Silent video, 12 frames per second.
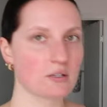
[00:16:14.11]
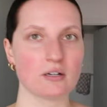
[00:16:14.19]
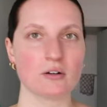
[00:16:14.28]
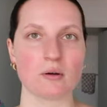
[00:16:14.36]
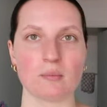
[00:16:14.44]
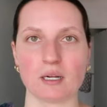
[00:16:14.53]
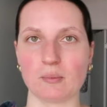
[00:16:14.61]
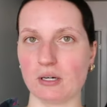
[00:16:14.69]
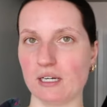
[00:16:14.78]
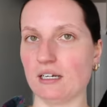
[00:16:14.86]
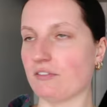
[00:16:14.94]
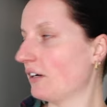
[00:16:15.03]
So I don't know where I'm gonna
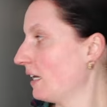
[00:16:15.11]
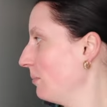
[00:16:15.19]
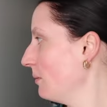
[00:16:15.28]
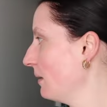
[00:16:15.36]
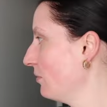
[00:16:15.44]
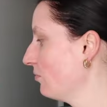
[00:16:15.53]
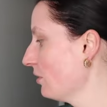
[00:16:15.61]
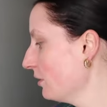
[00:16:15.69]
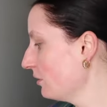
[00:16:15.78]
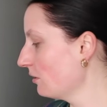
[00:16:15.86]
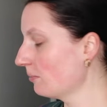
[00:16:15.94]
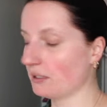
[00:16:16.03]
put it, if I'll keep it in my
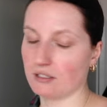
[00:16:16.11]
room,